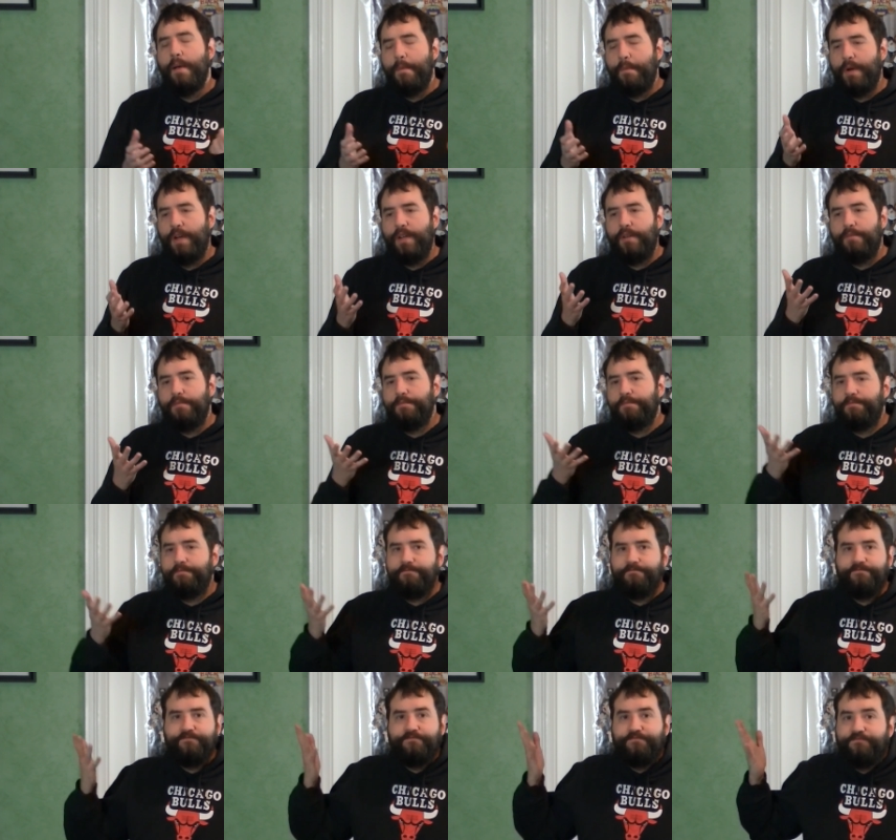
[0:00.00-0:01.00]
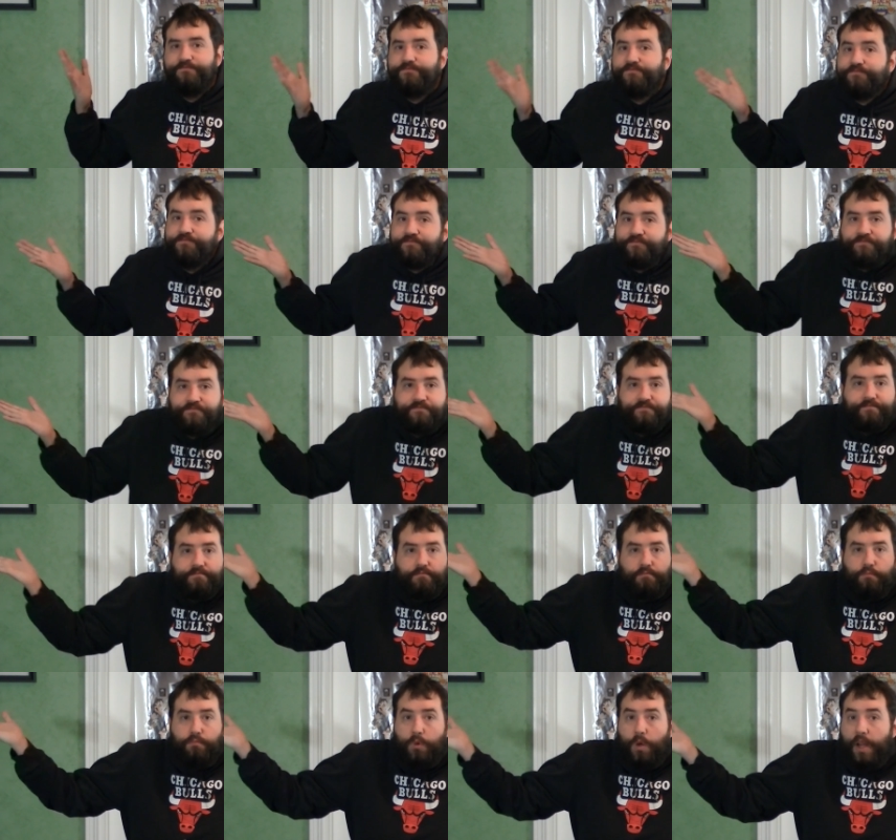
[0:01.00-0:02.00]
But
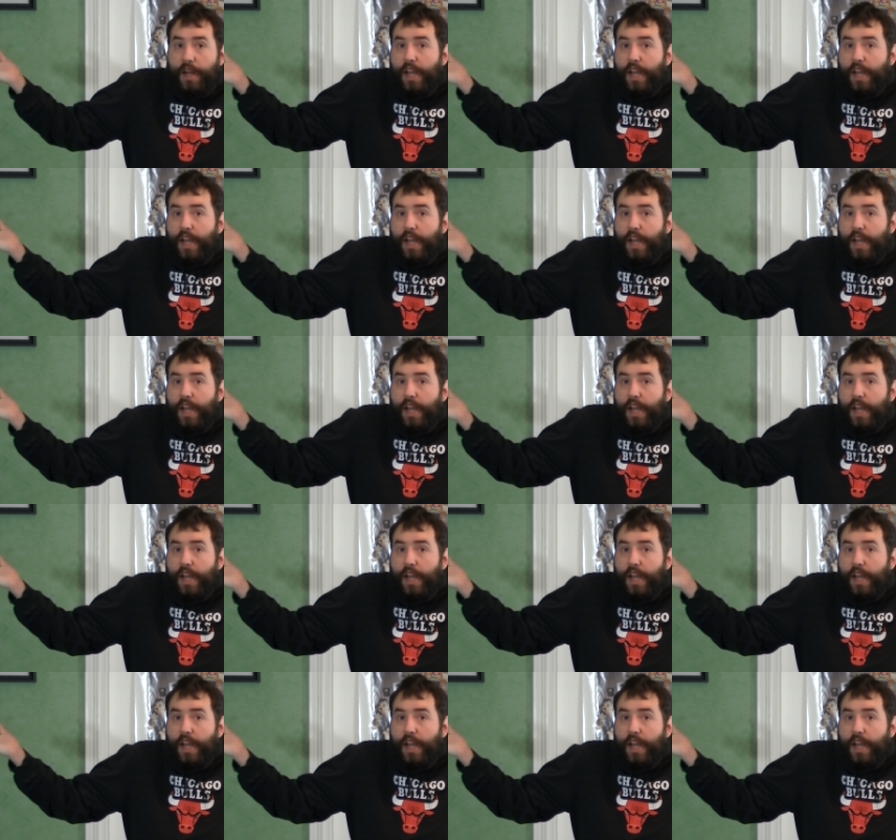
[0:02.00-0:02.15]
what